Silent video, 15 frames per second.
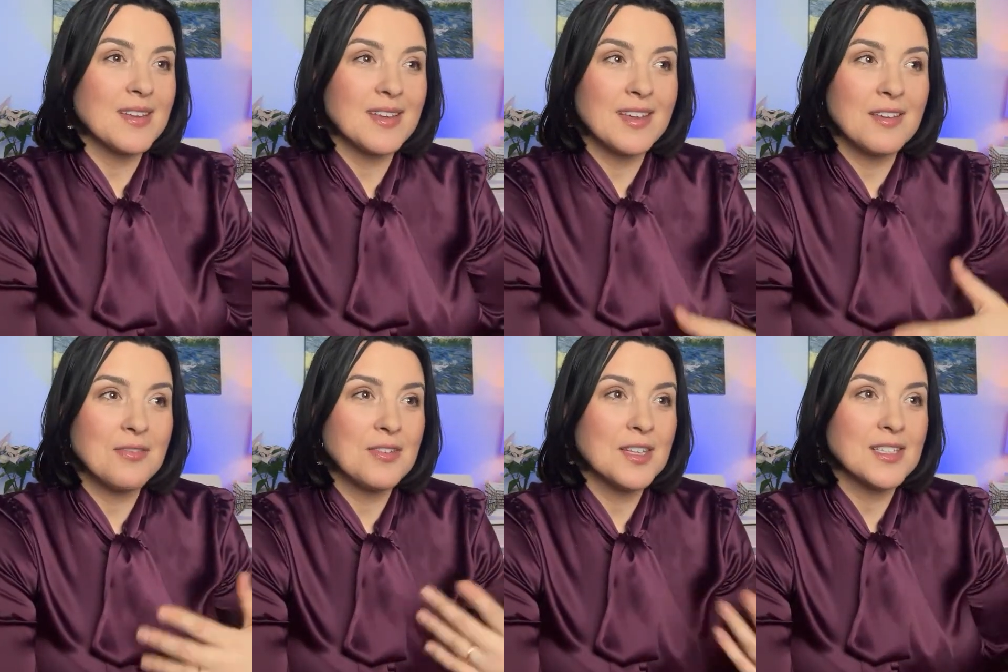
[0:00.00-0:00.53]
It
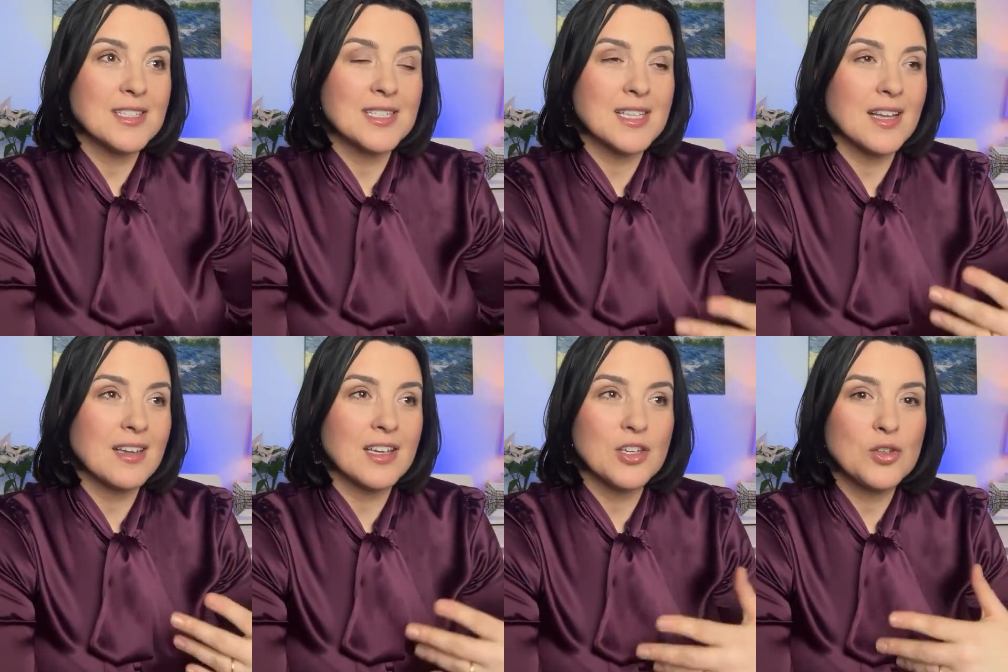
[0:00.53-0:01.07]
feels
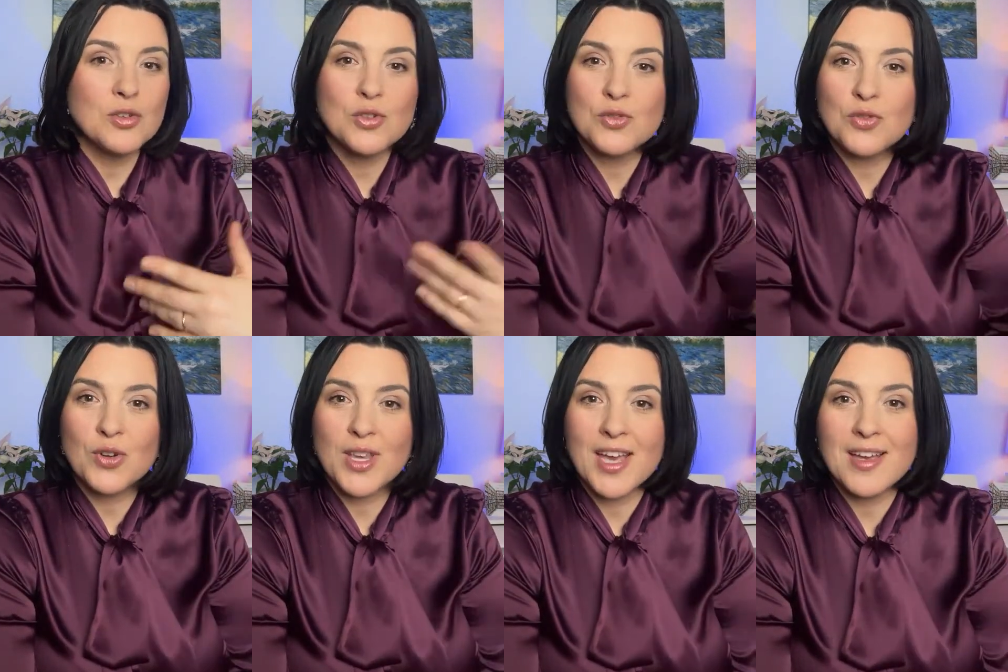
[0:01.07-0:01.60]
like you
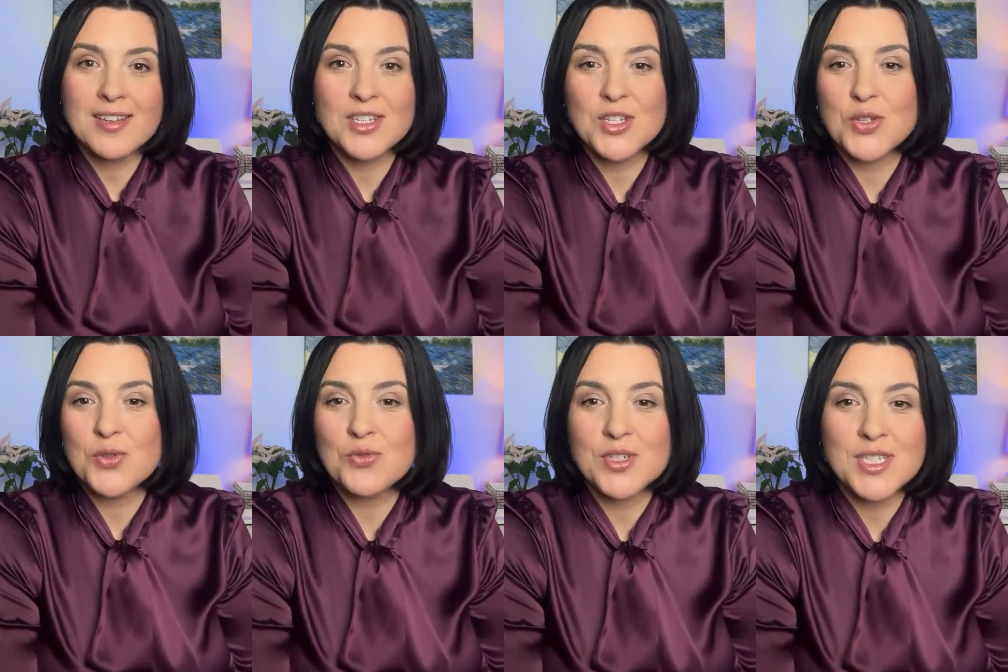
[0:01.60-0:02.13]
forget
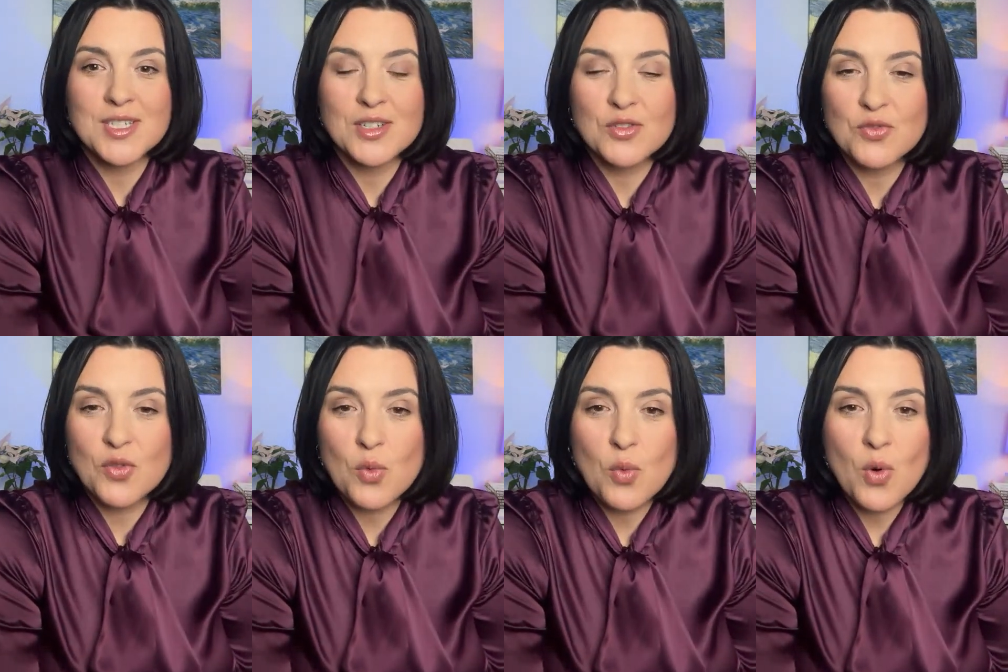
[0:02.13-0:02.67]
you're reading it
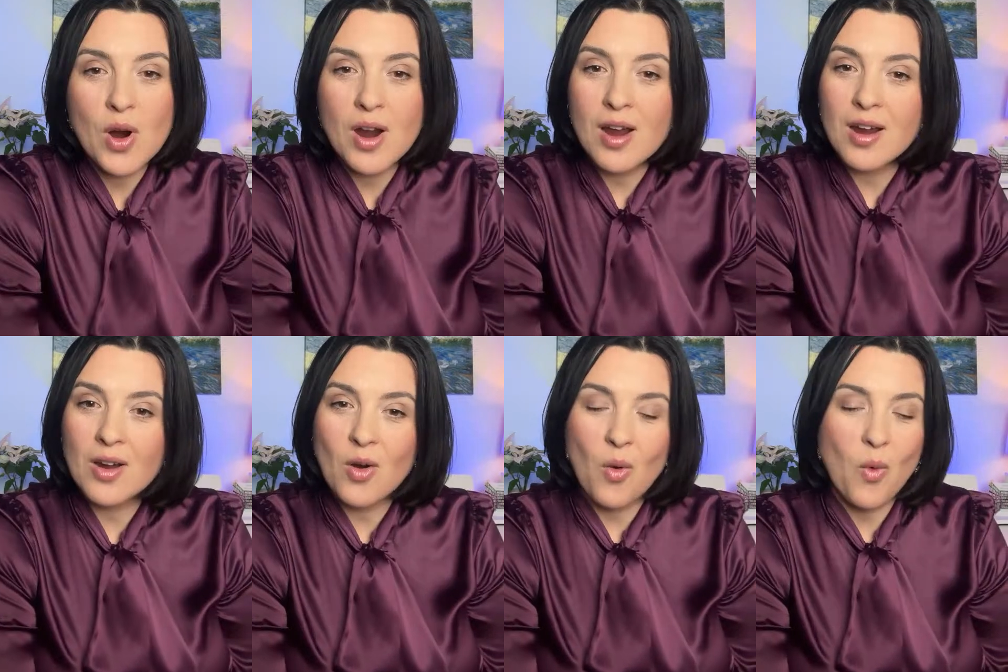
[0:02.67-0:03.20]
for
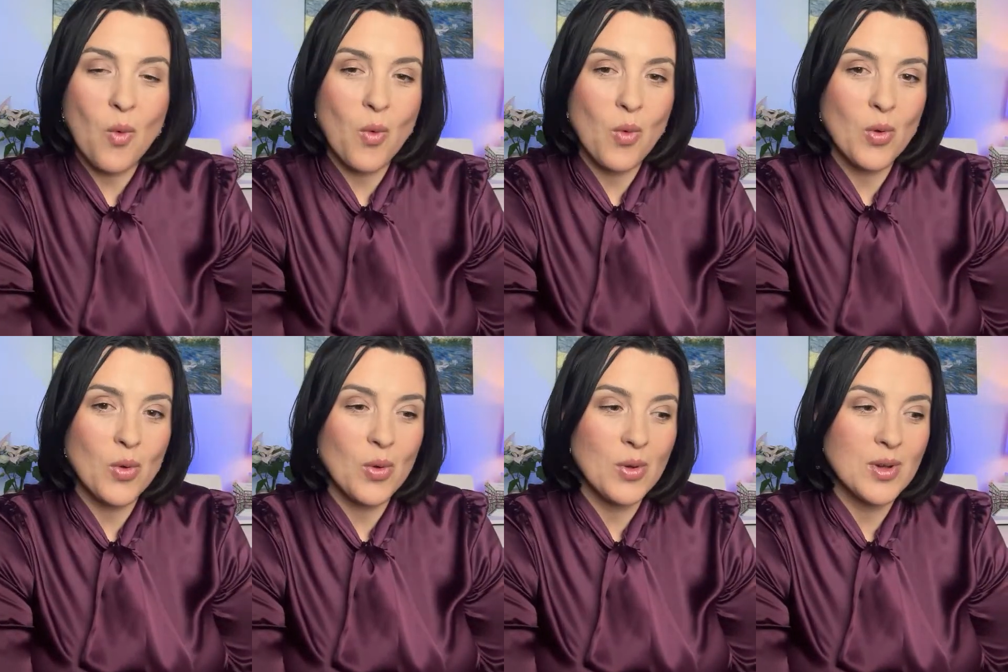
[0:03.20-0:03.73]
work,
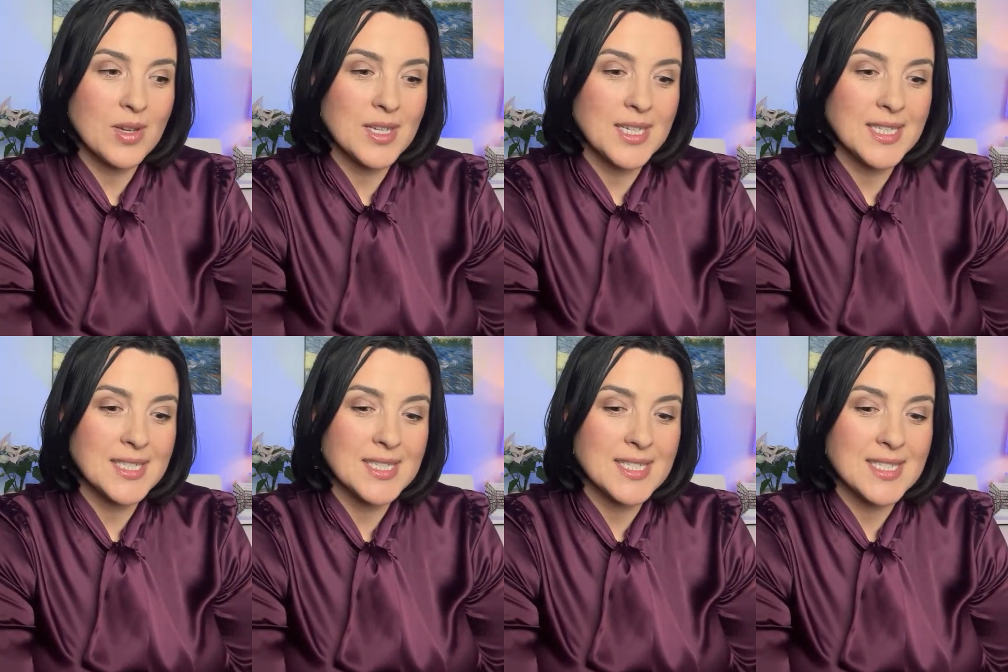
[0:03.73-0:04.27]
or
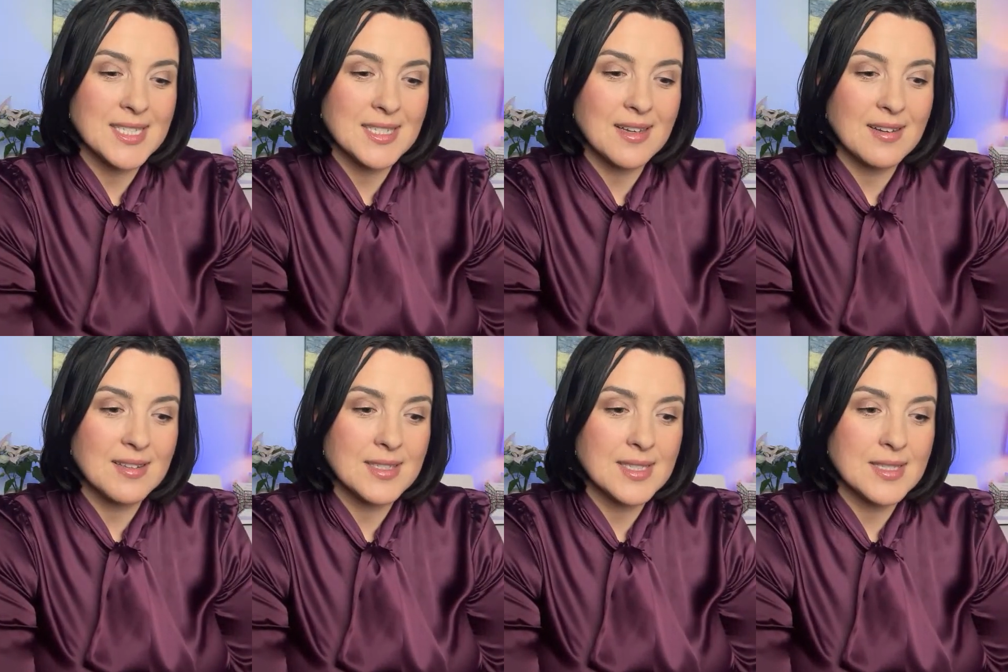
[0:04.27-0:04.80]
it's
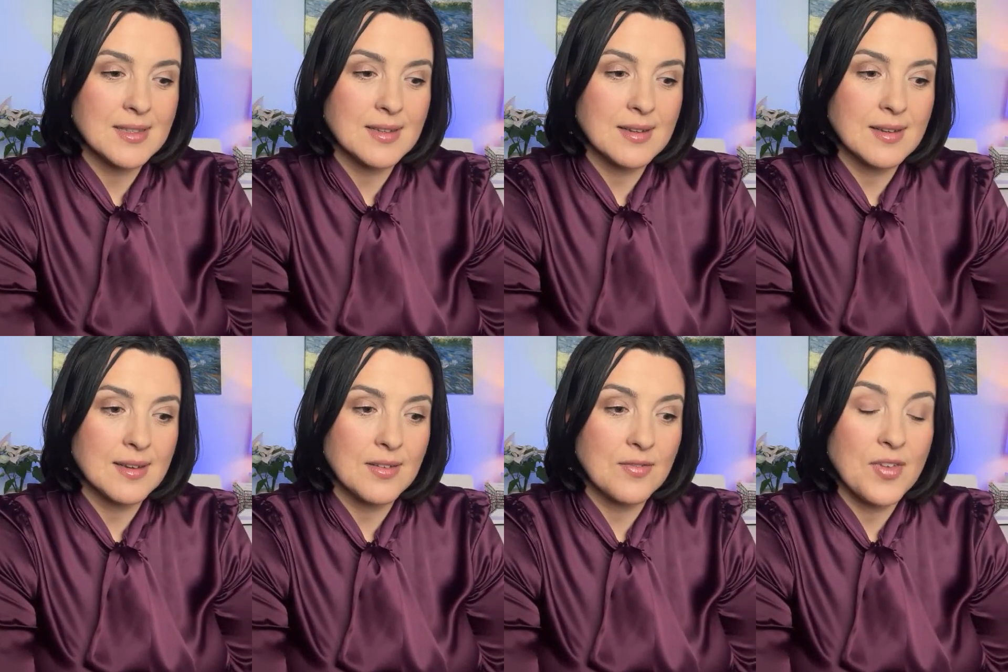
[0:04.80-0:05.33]
discussed
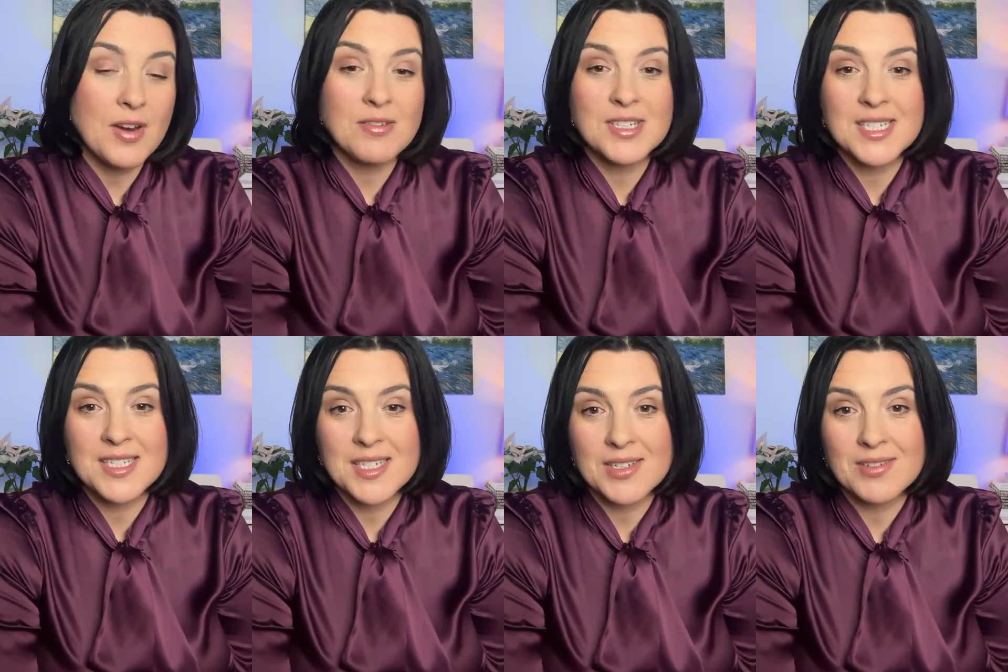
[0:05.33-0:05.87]
very
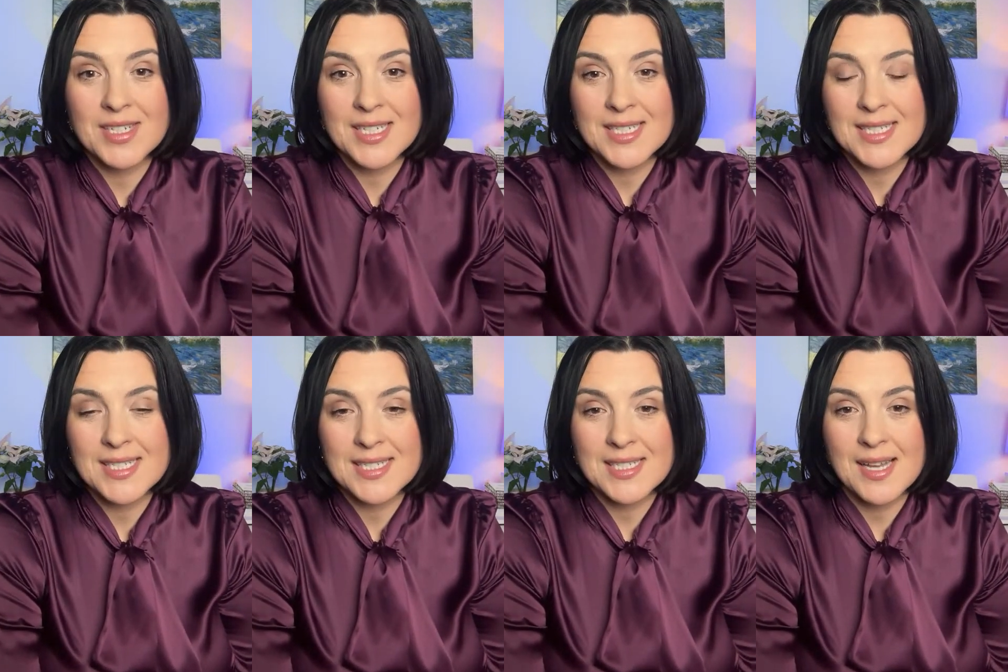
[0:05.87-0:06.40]

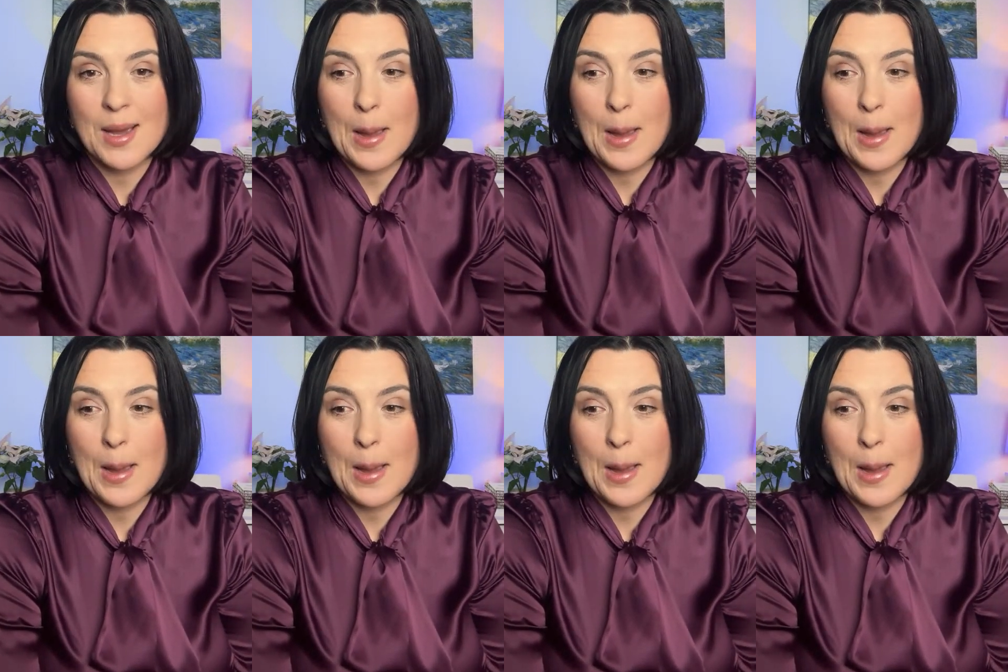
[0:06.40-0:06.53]
serious,